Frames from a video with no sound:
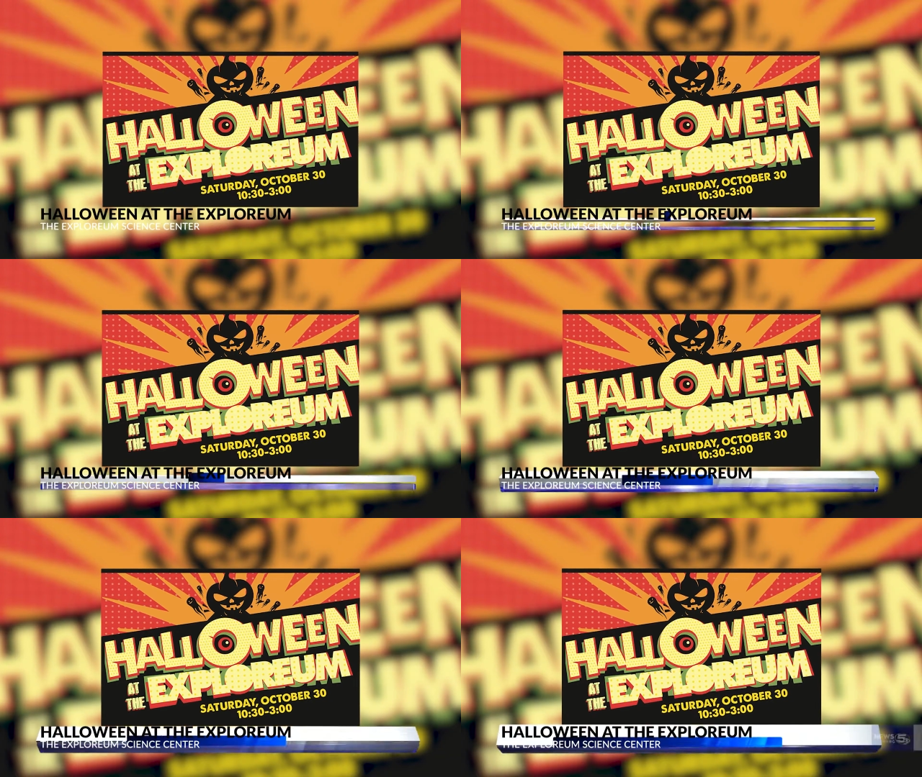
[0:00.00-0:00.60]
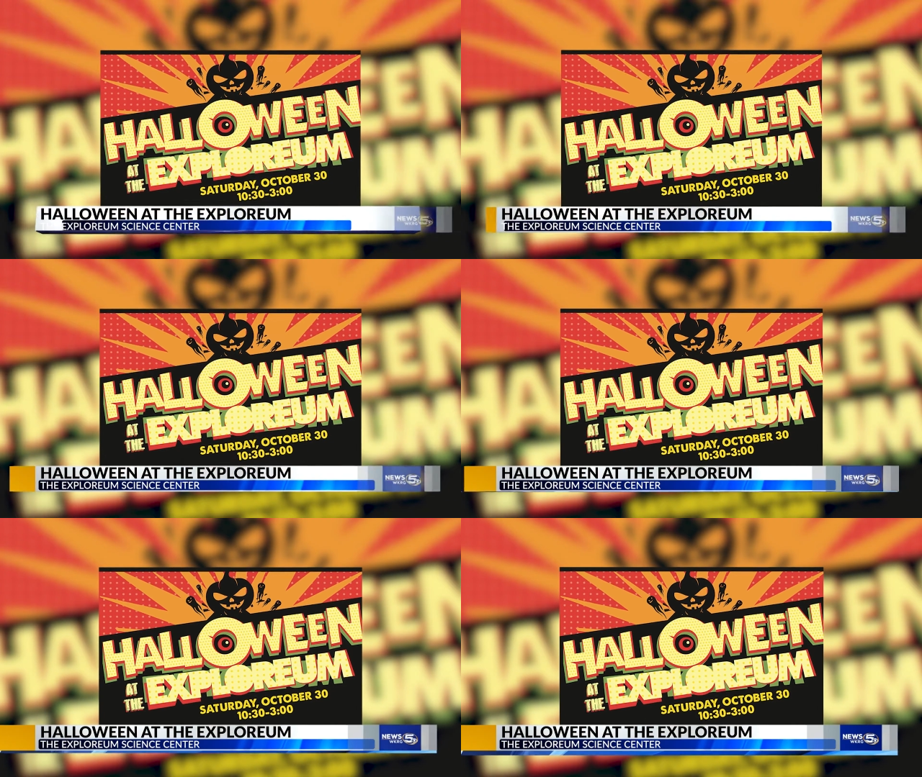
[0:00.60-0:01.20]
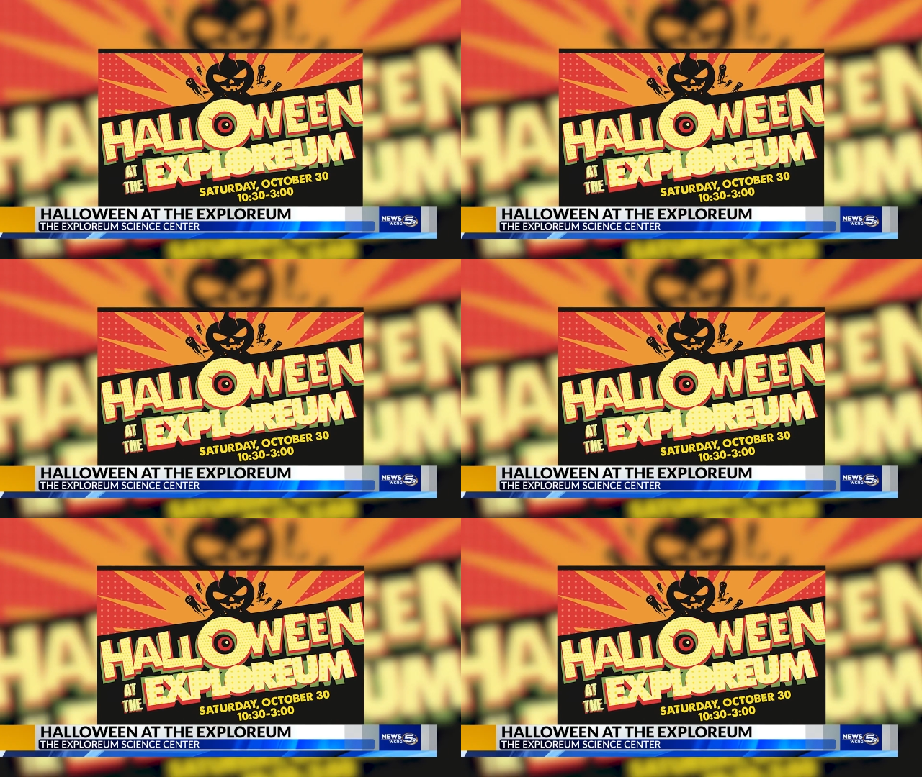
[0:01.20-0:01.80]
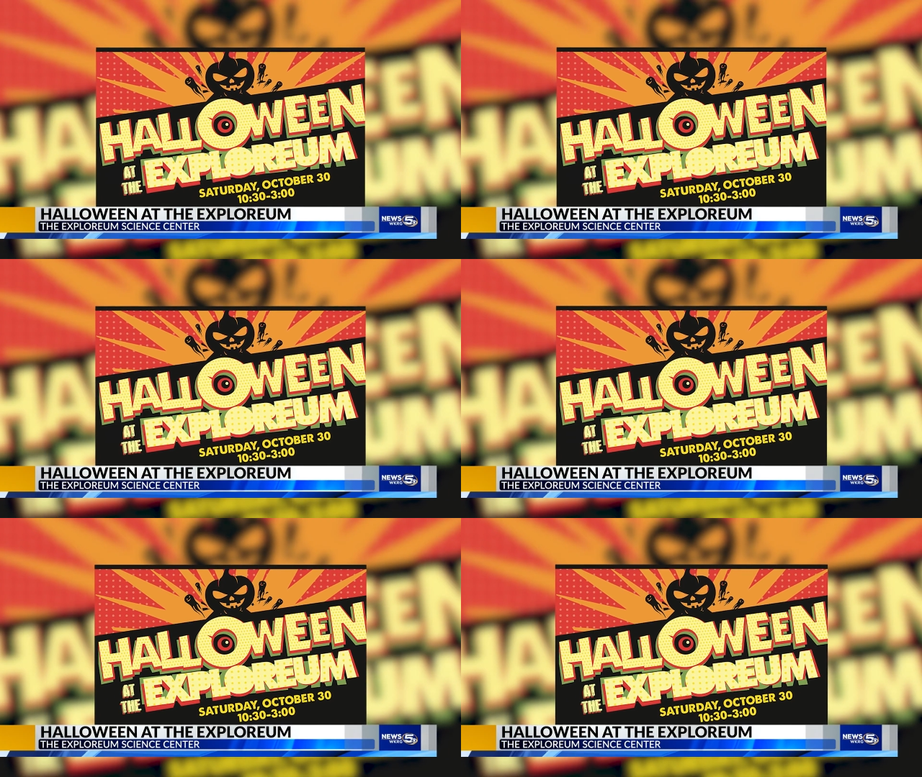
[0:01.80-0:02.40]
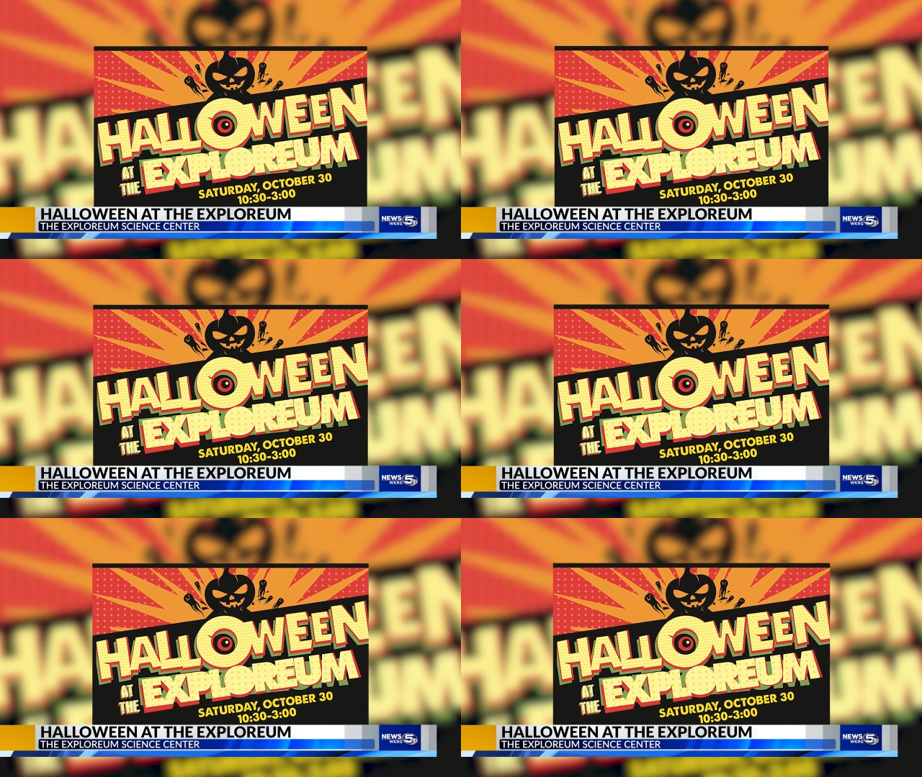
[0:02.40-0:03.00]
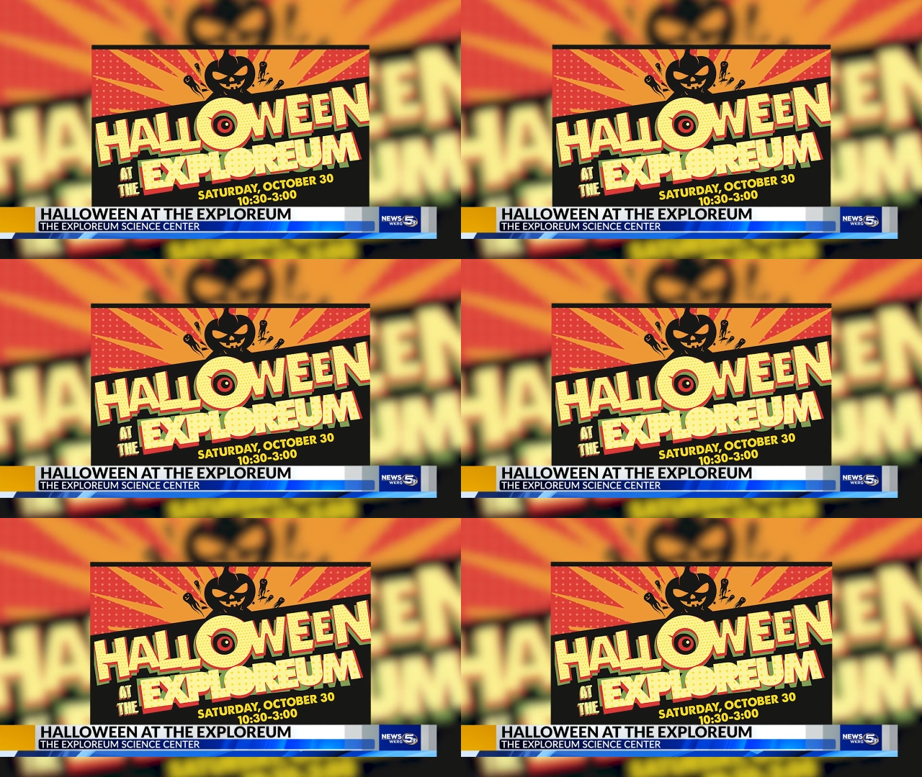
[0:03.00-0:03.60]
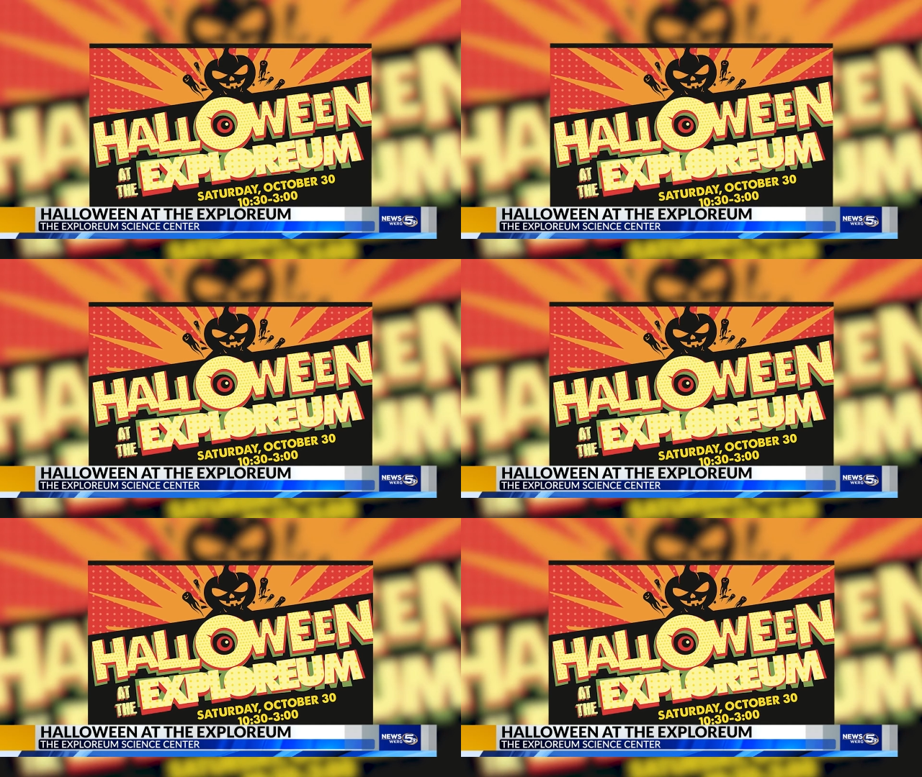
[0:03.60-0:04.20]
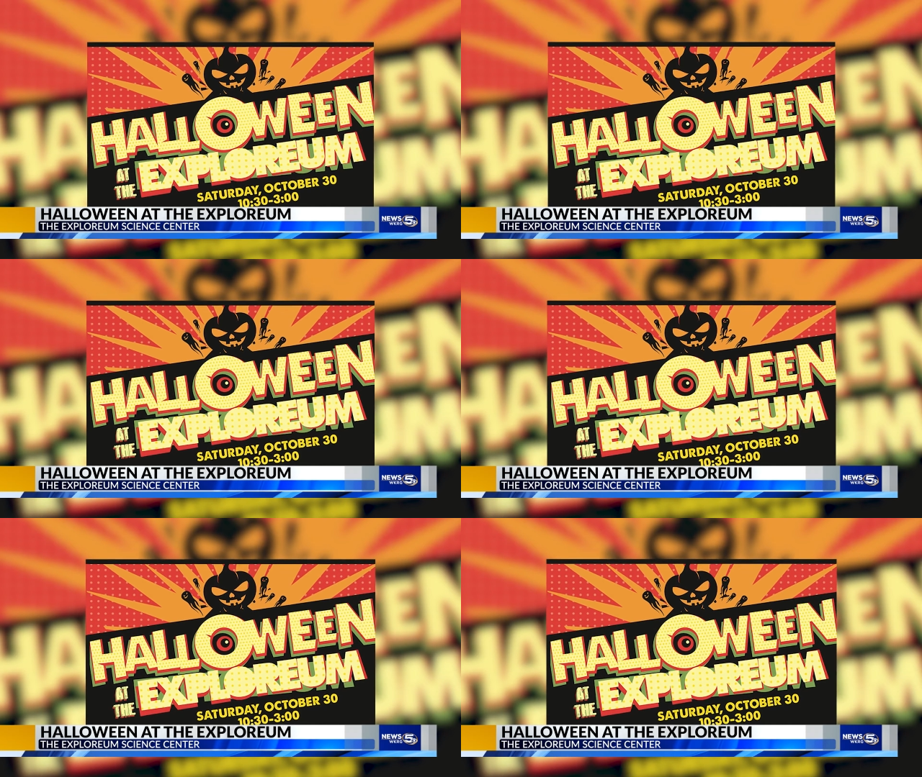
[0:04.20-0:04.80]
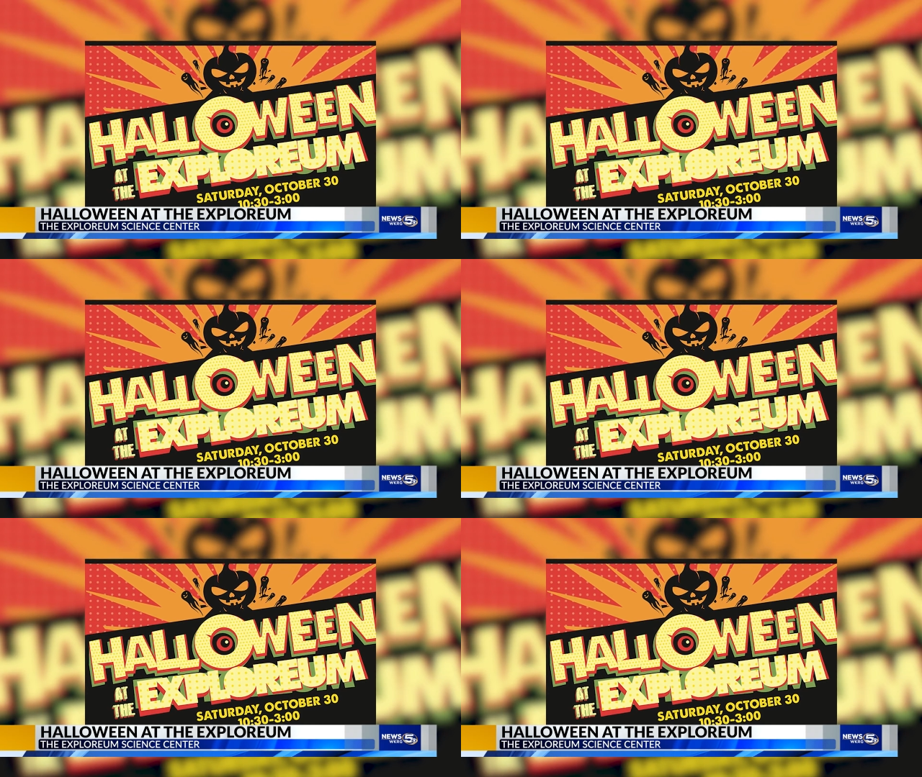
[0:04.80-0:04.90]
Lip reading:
No face is visible, so there are no lips to read.